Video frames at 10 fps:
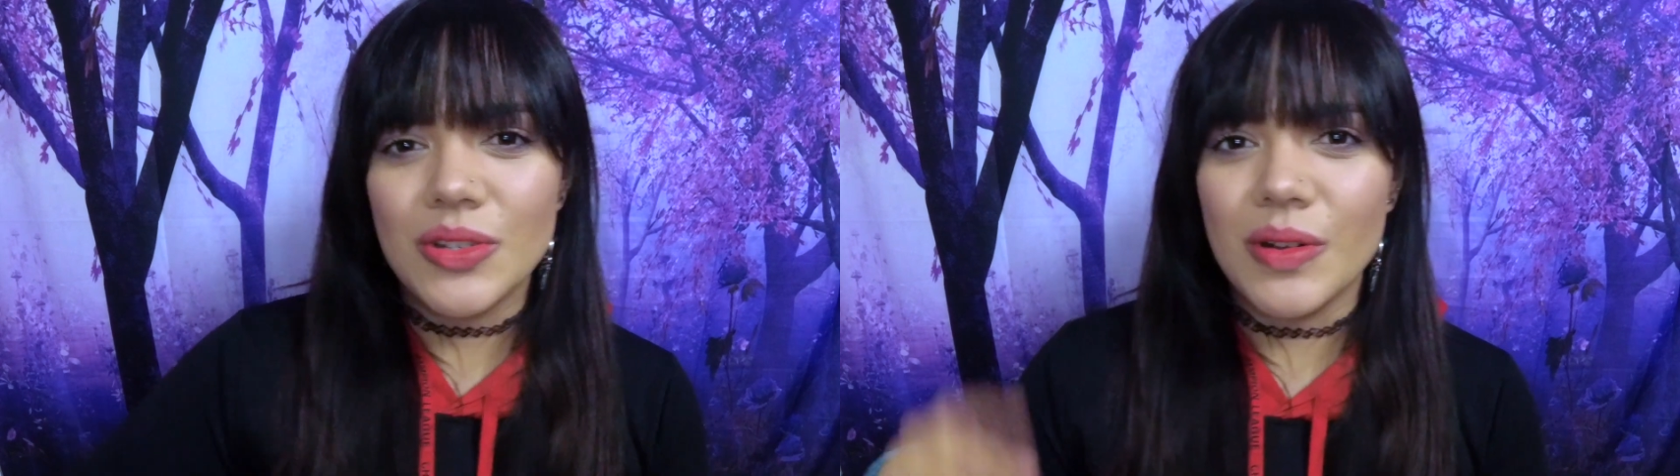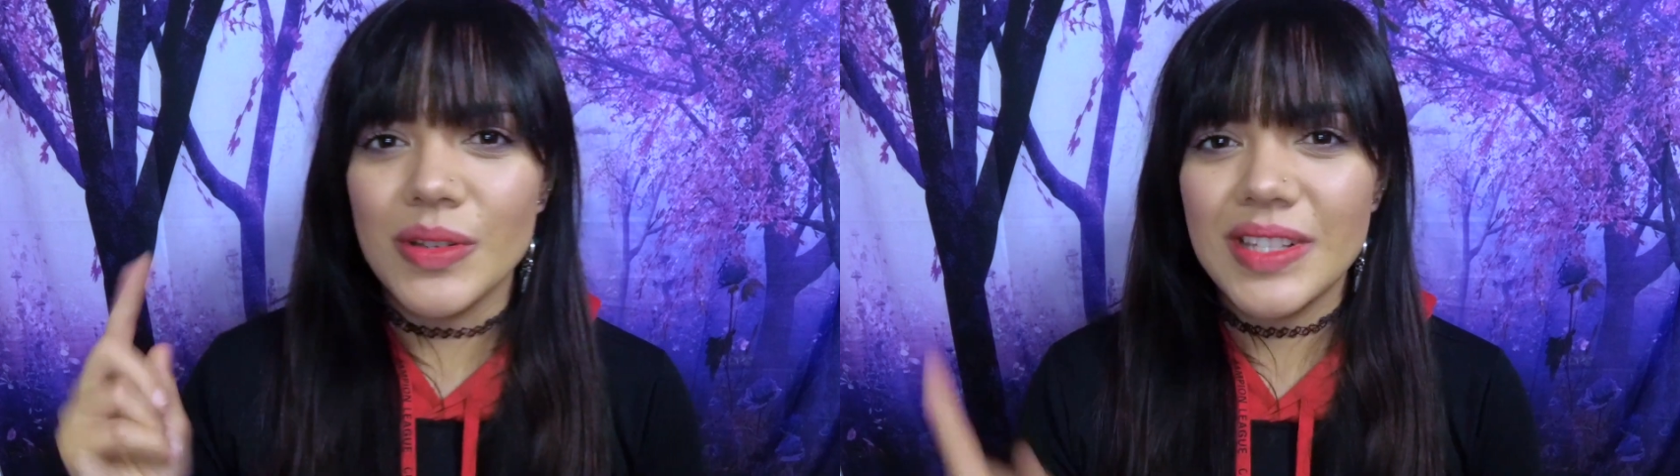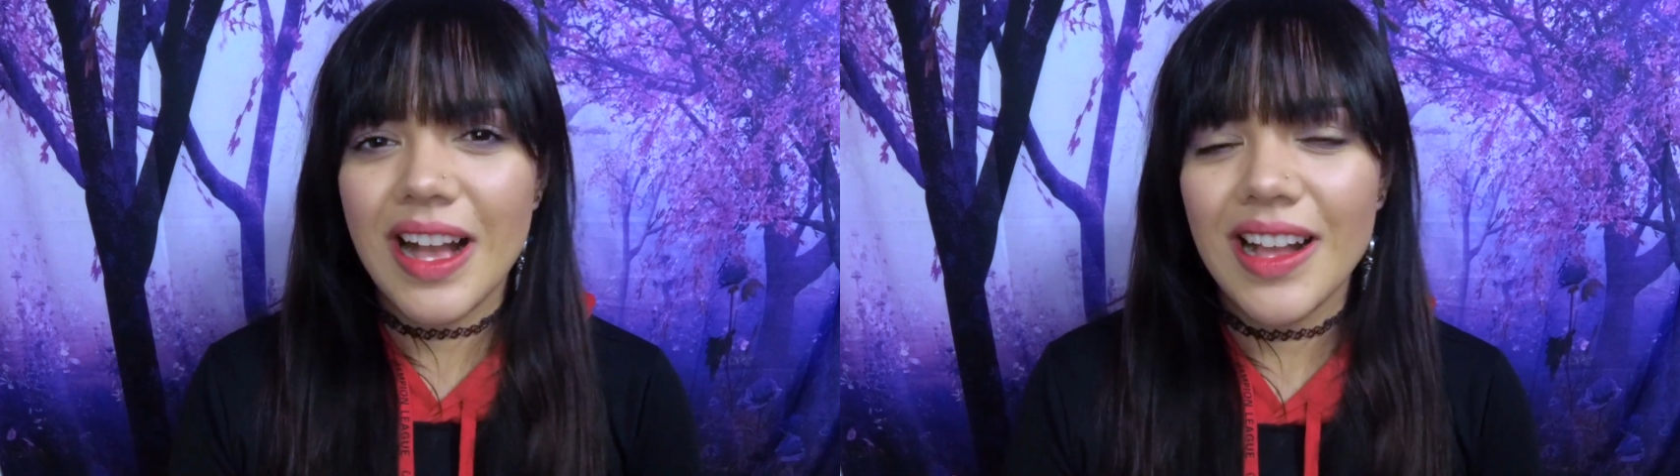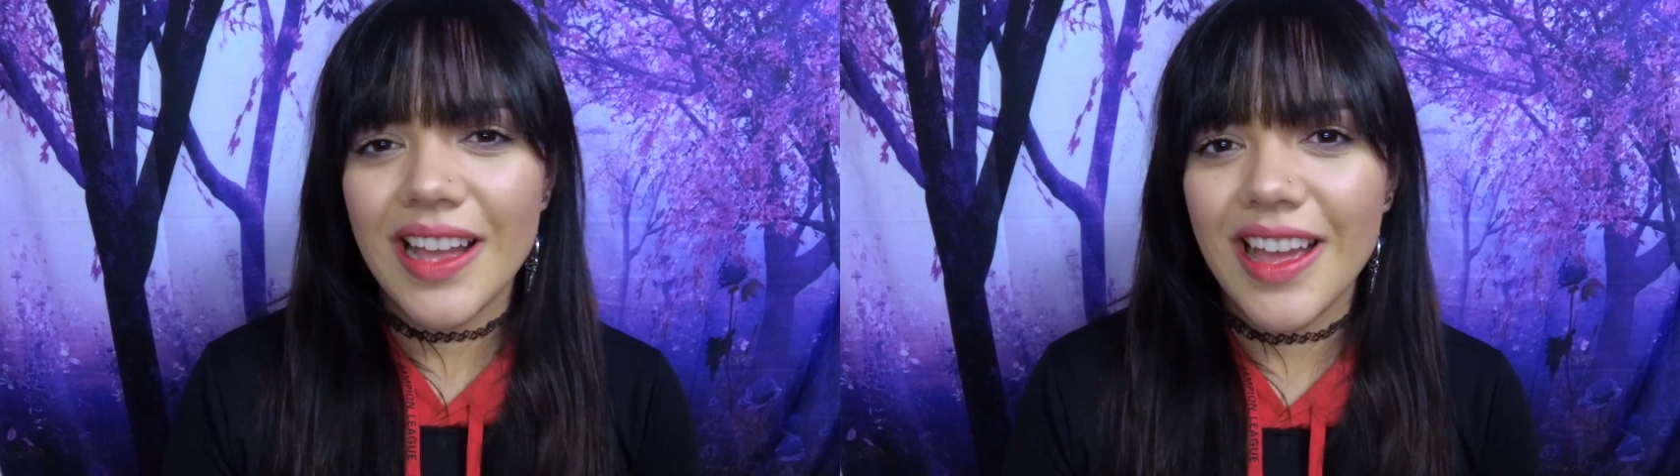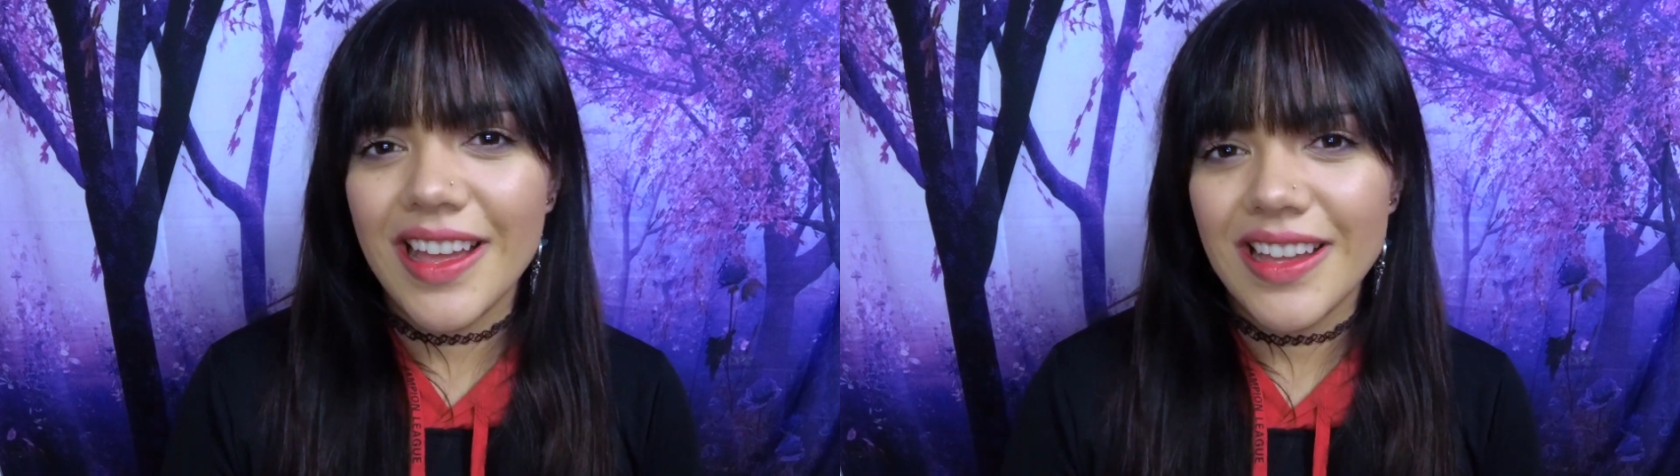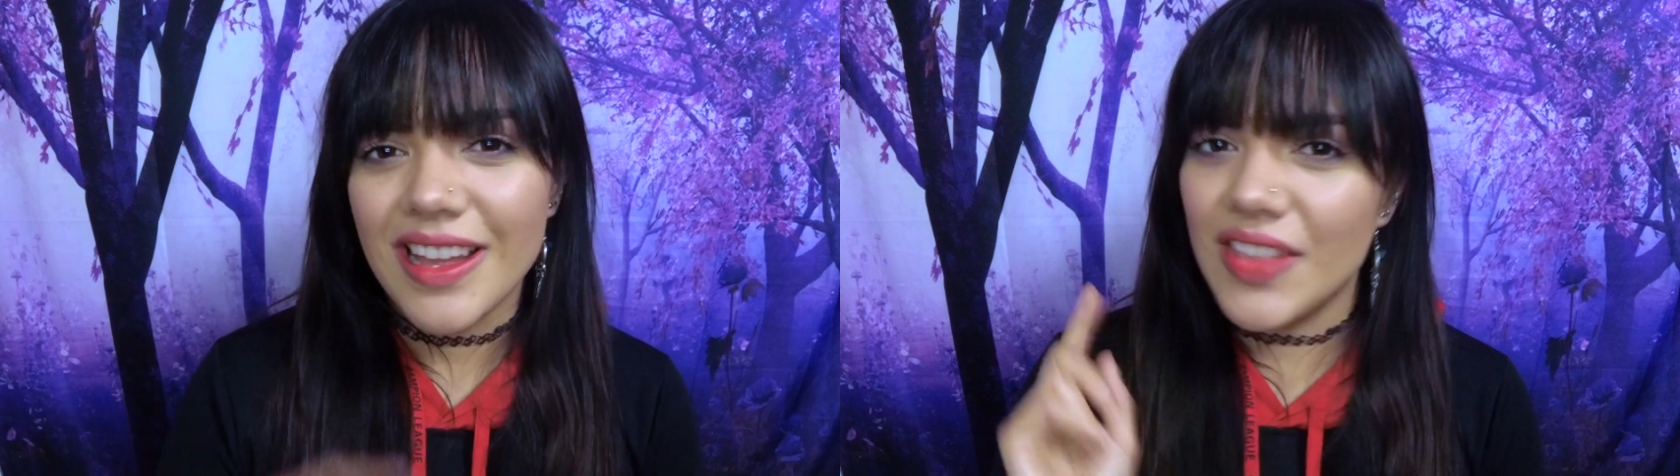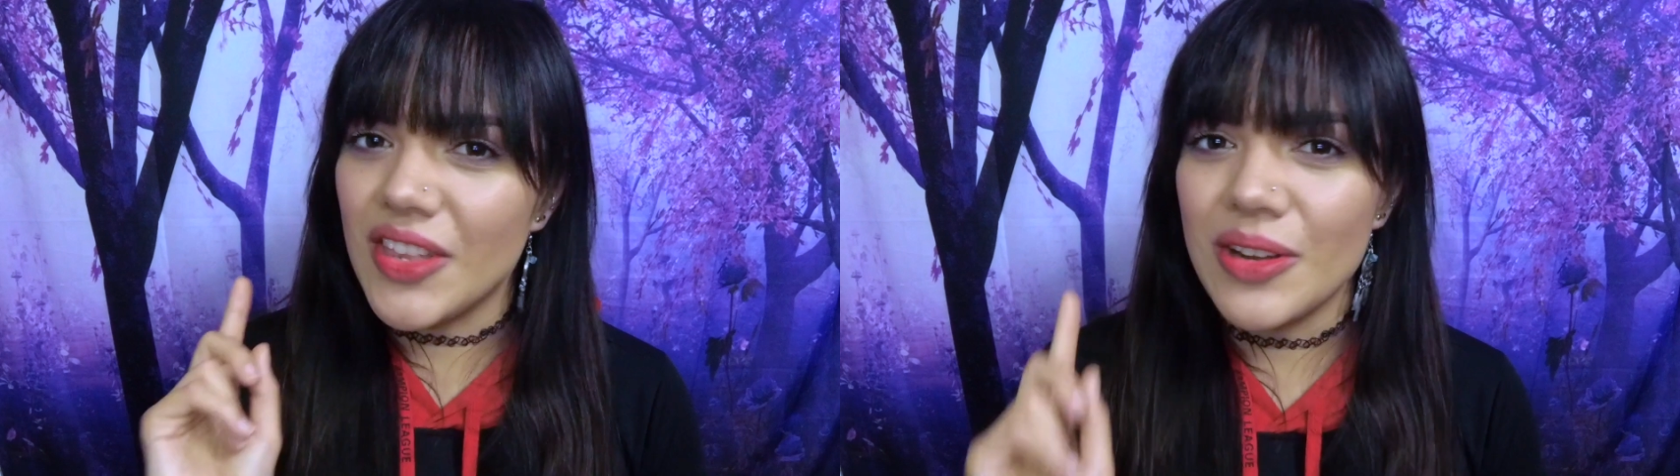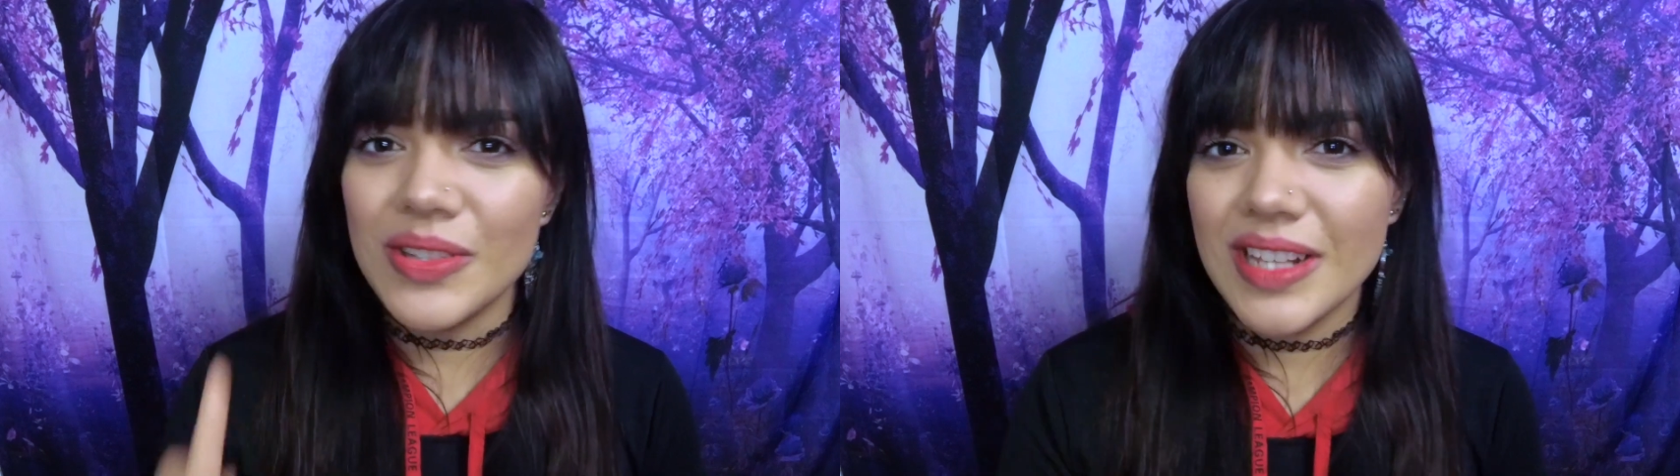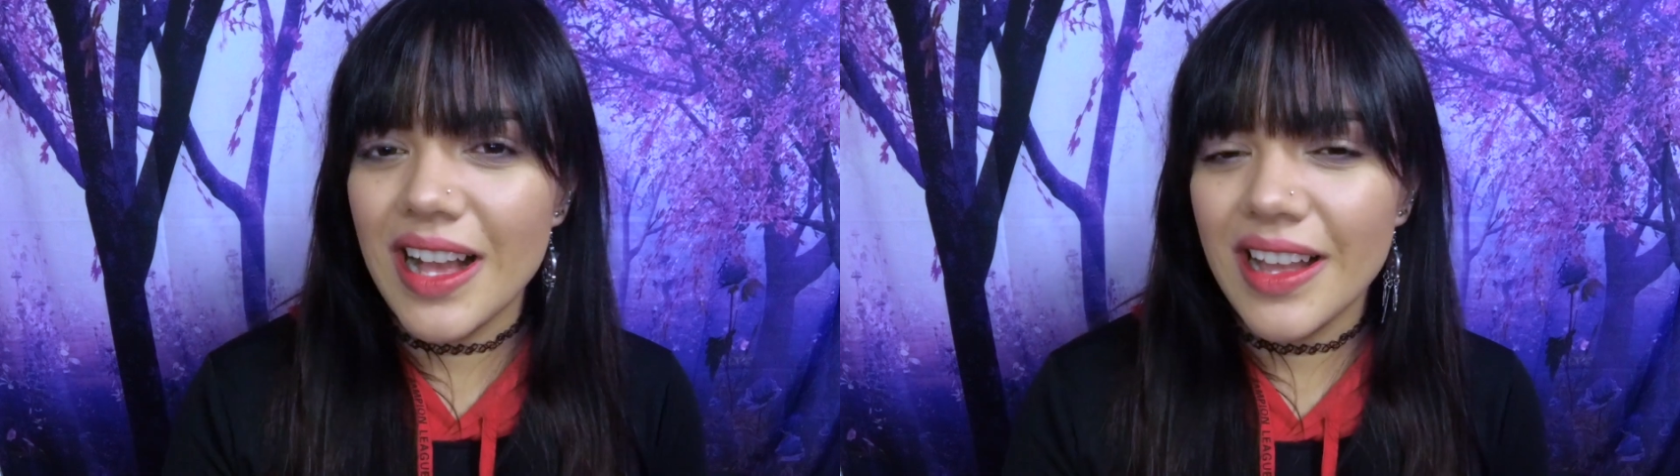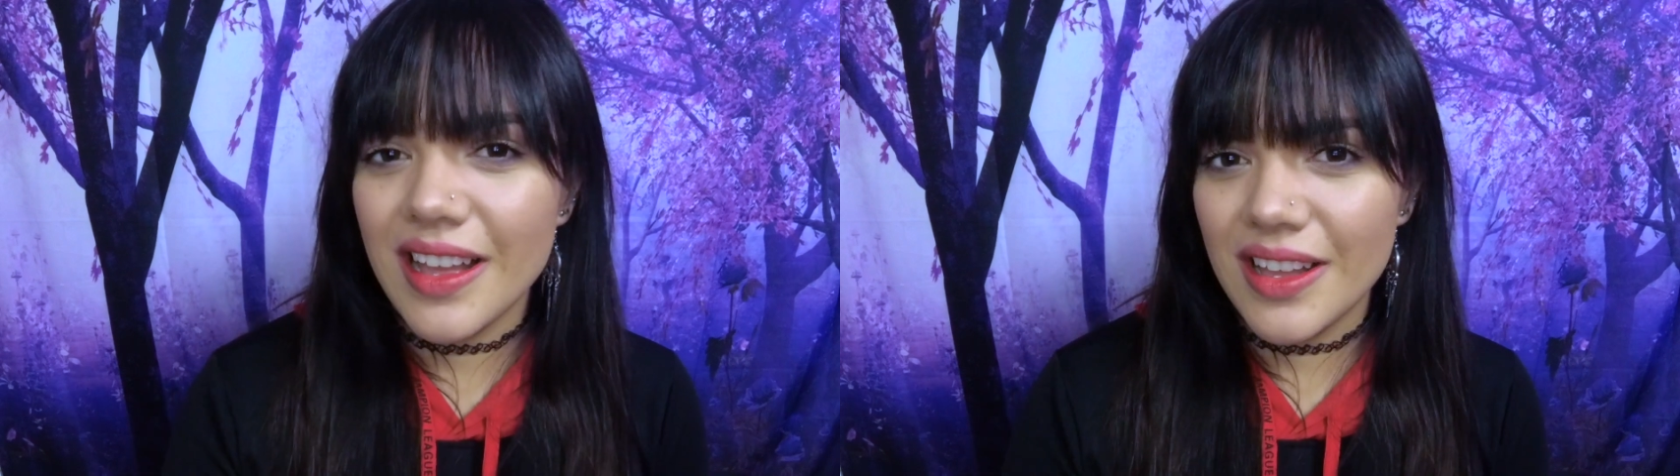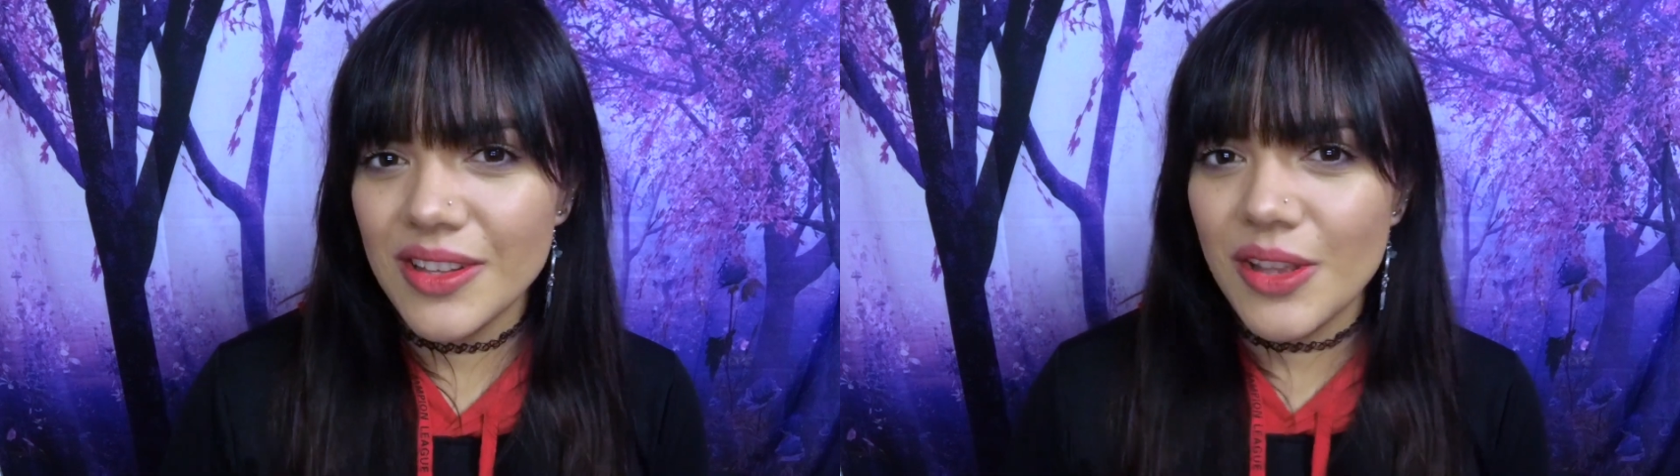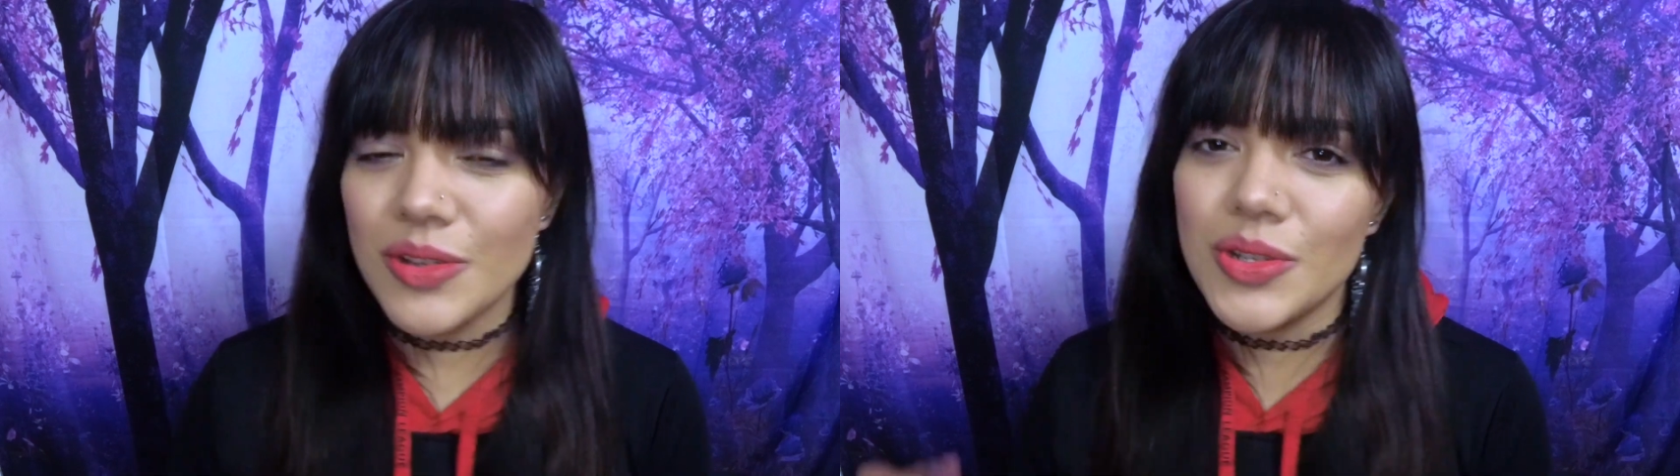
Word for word: to Osaka and then Osaka